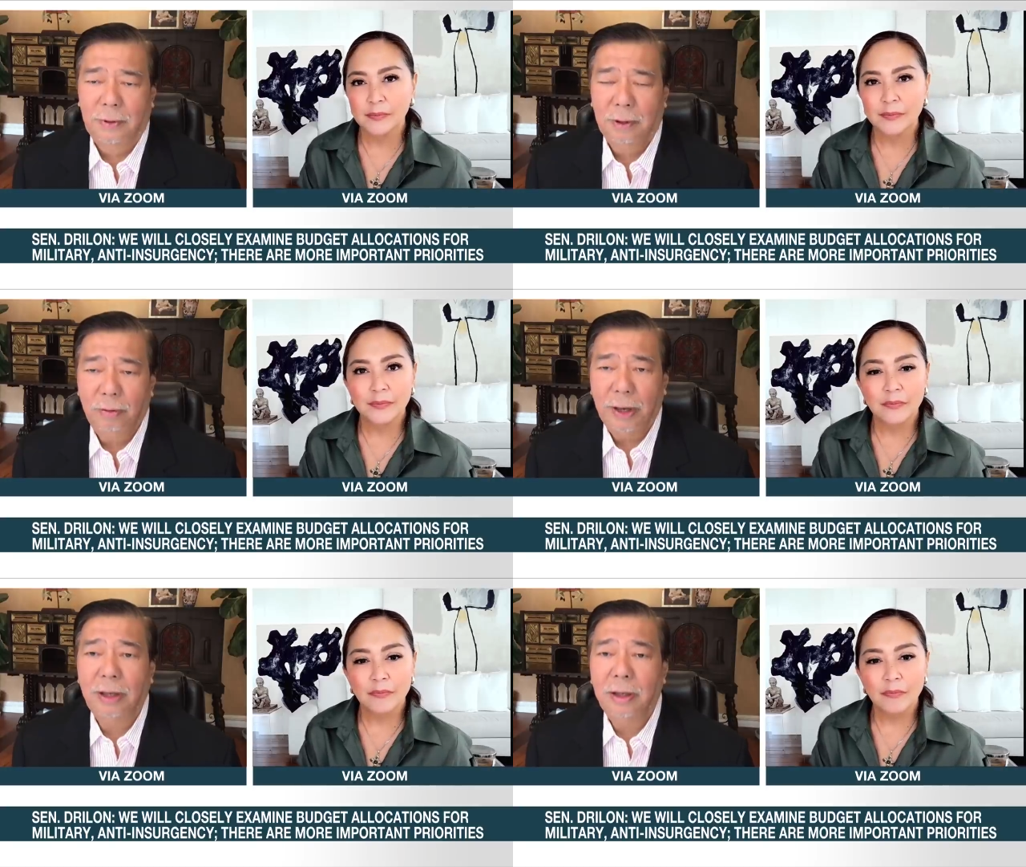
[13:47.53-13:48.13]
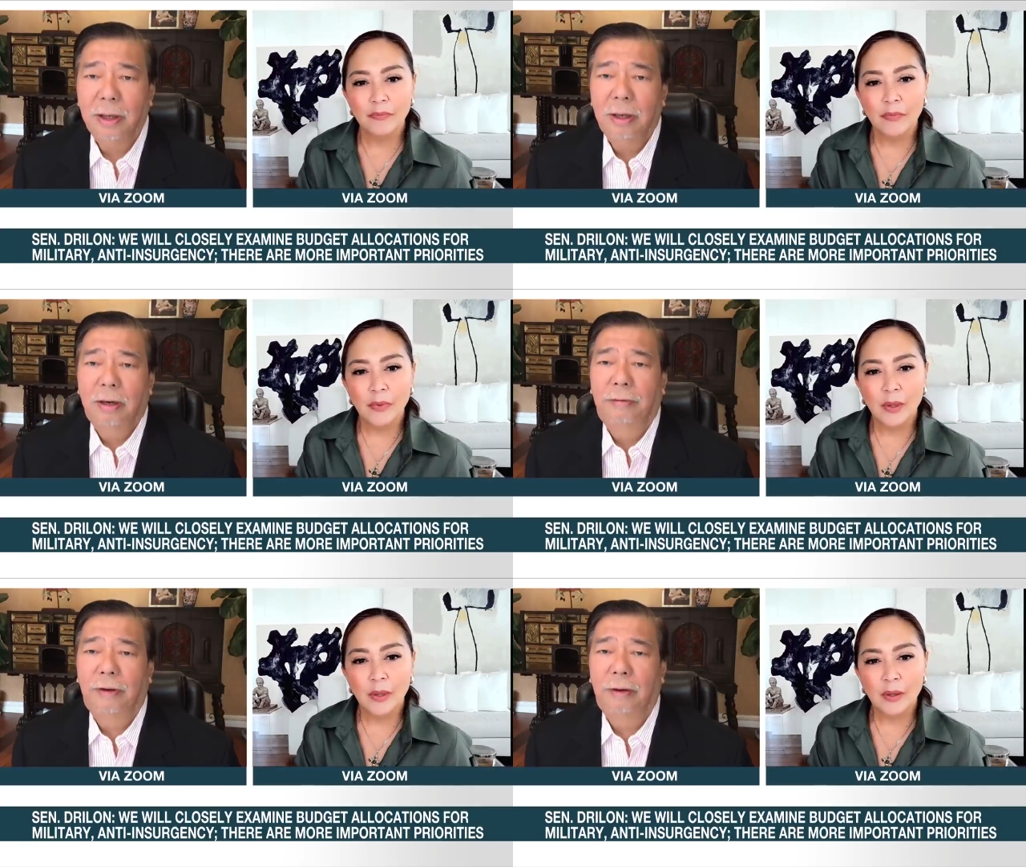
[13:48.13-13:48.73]
Speaker 1: Well,
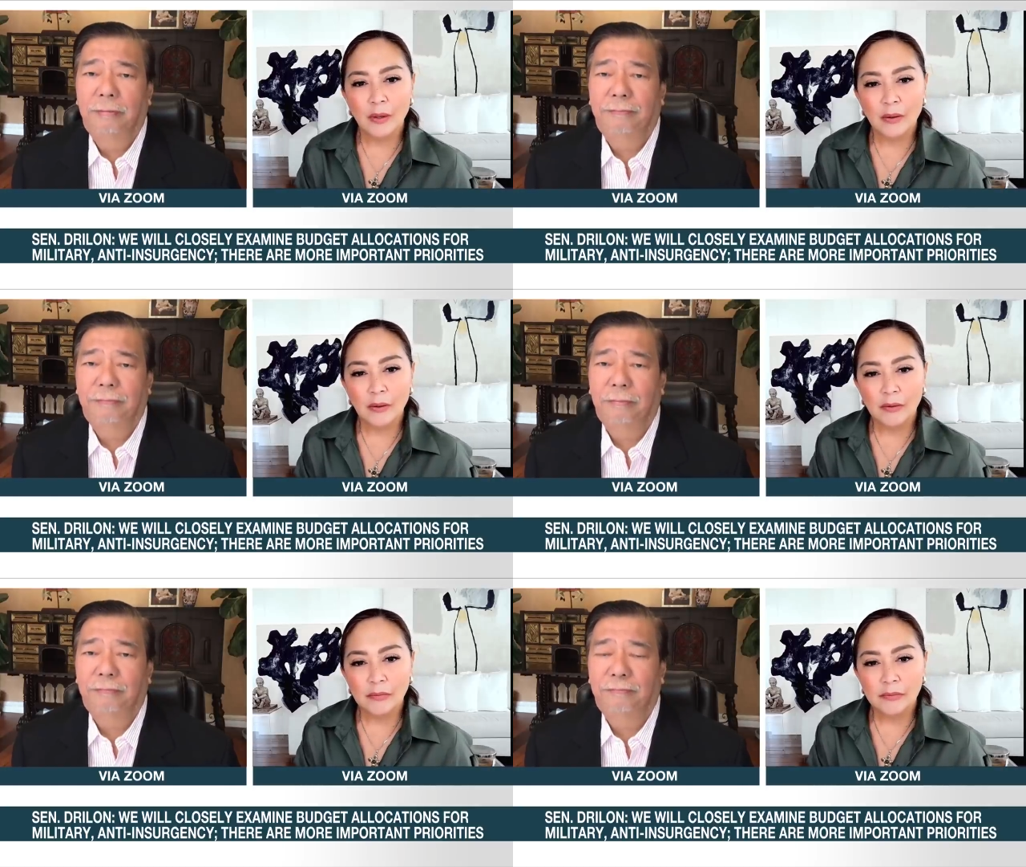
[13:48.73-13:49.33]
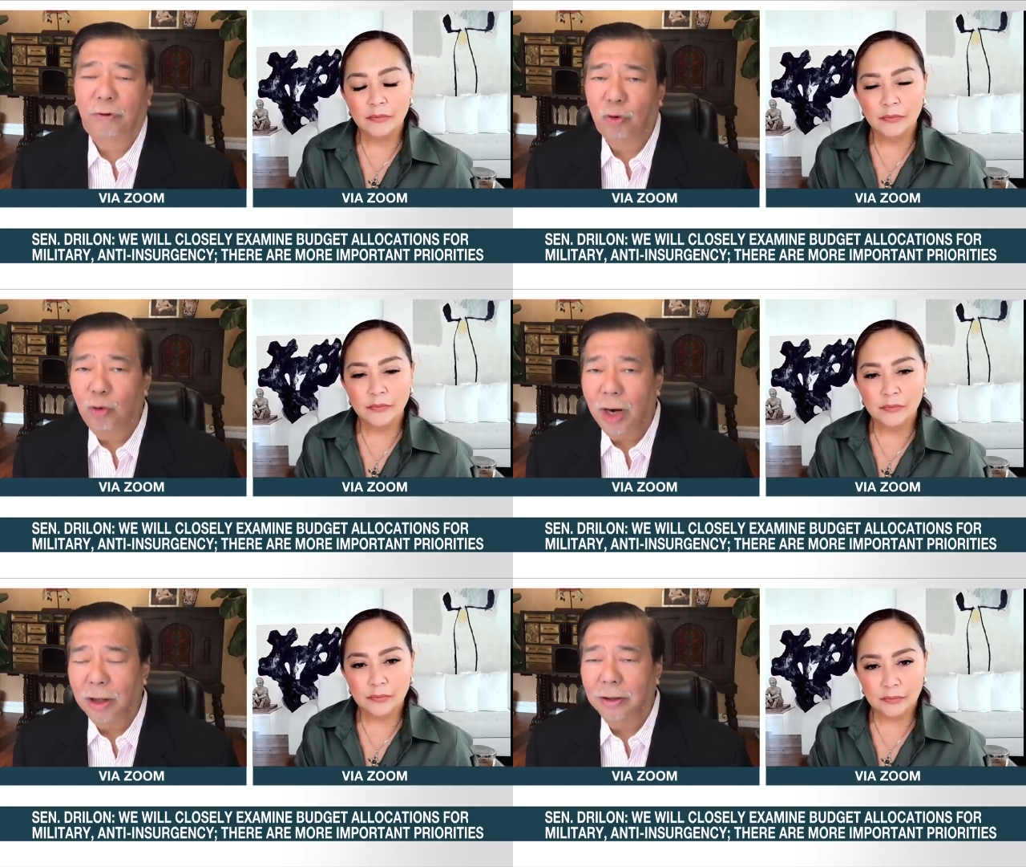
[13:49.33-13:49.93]
well for
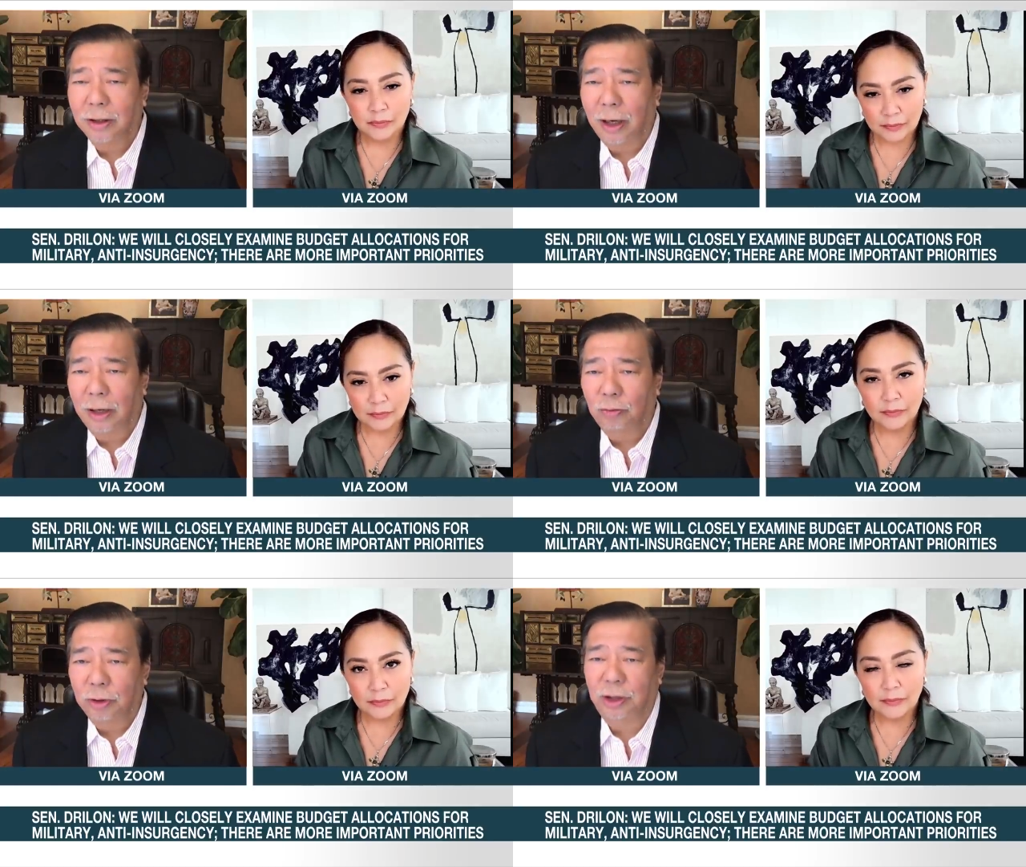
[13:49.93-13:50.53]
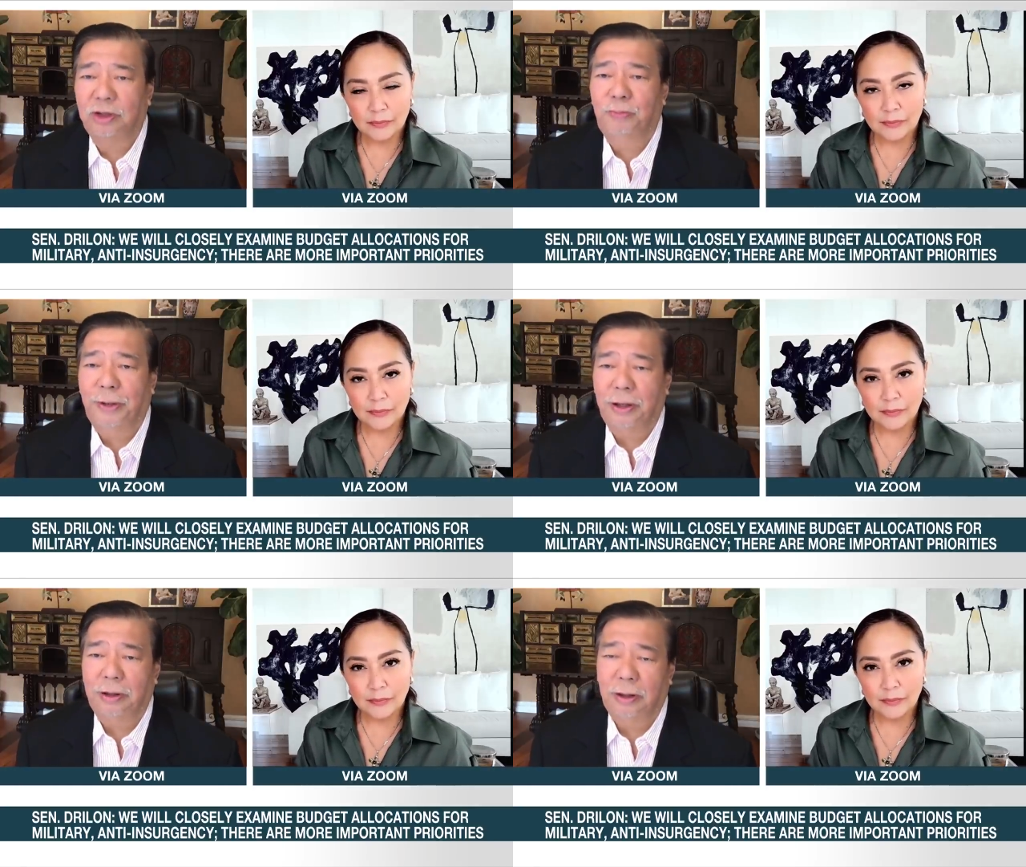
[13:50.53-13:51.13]
one, I would
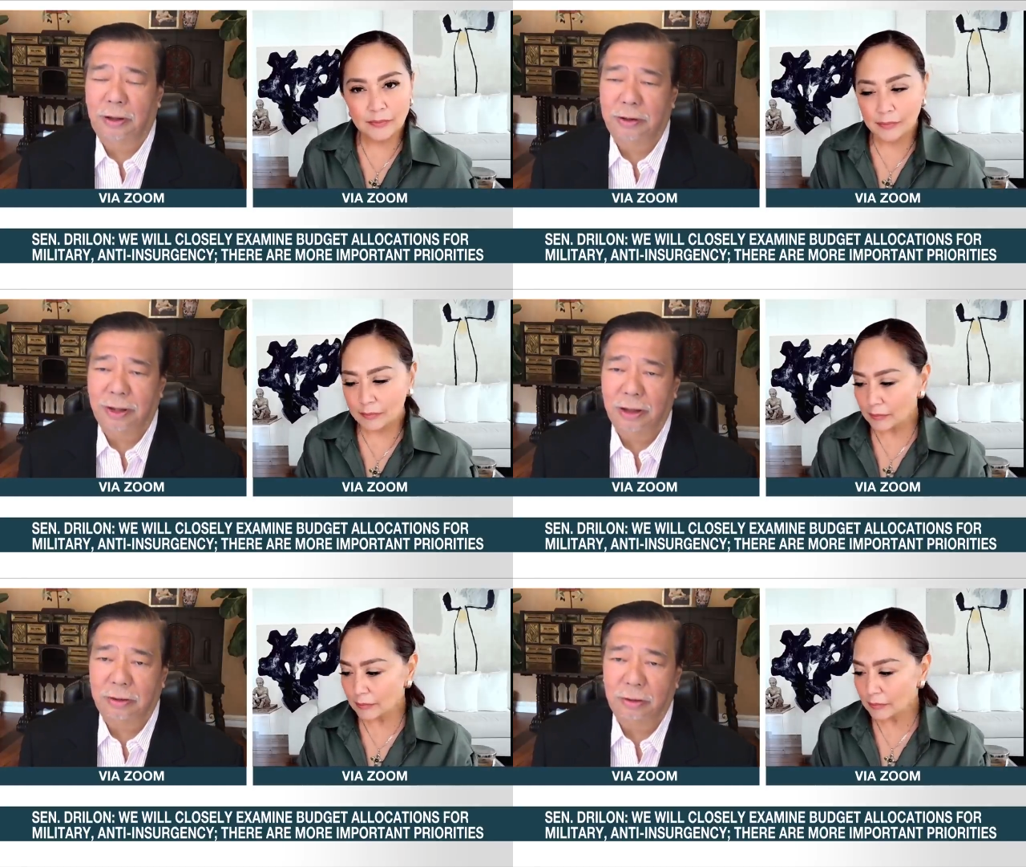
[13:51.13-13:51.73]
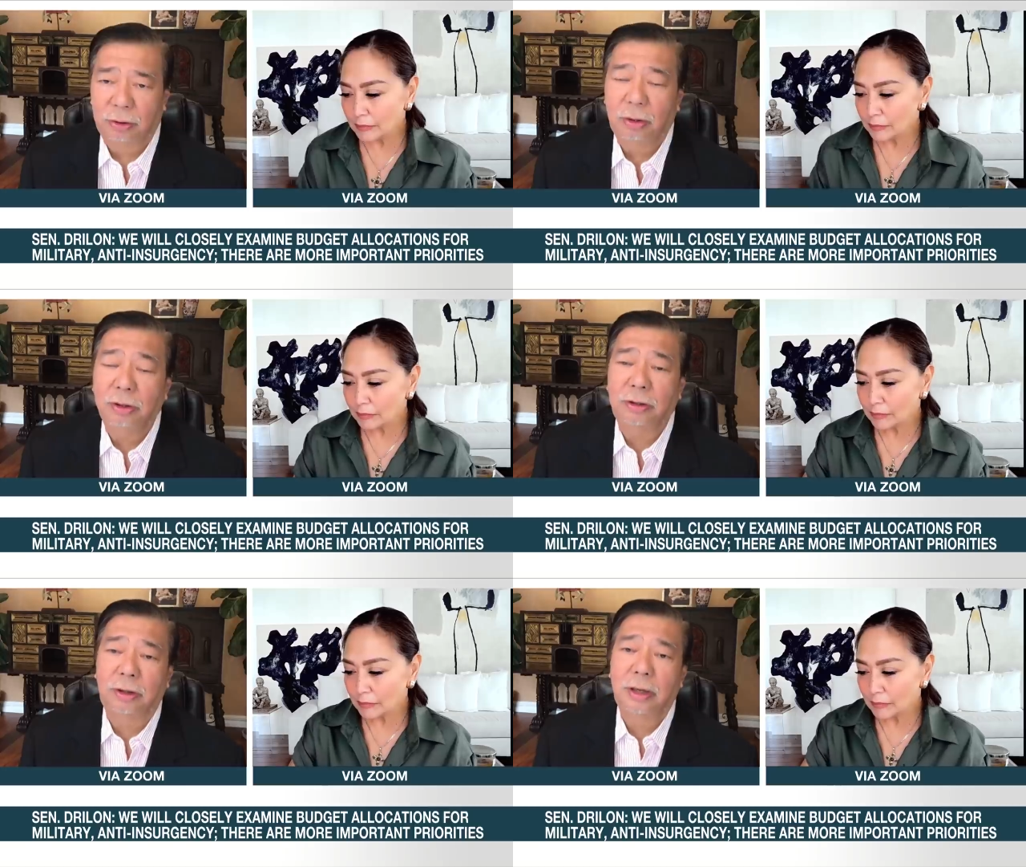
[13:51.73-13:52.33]
expect uh, Senator
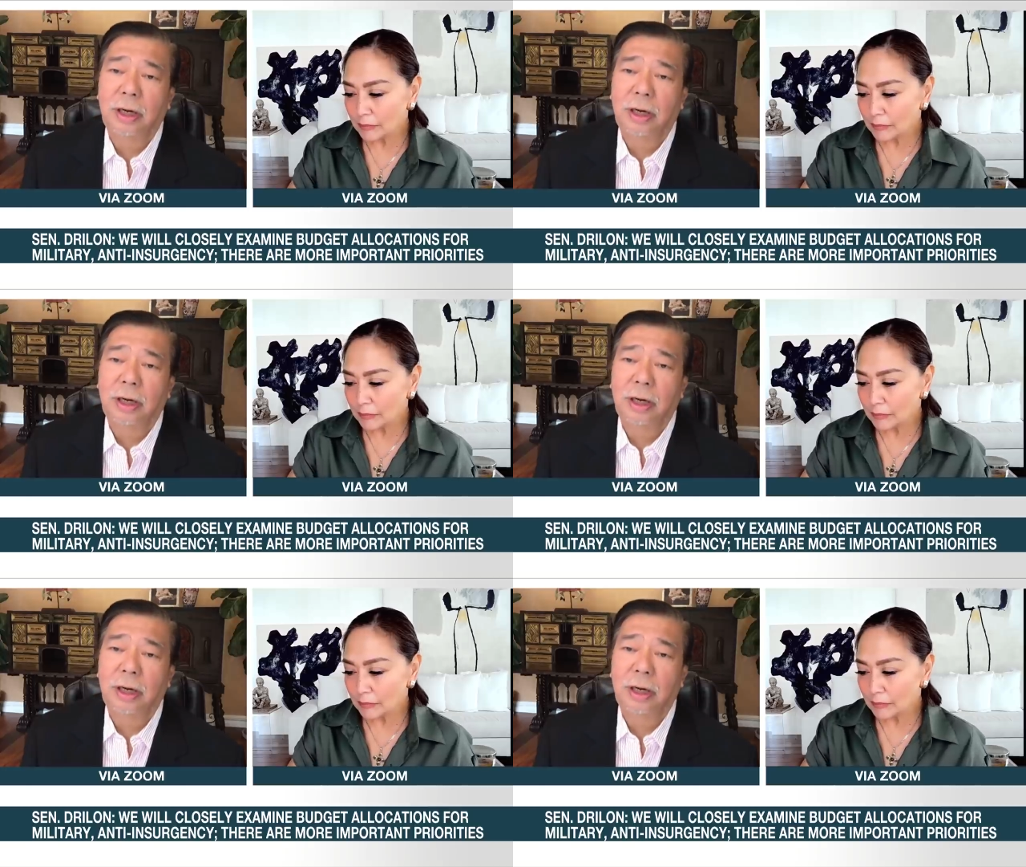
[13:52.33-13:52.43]
Gordon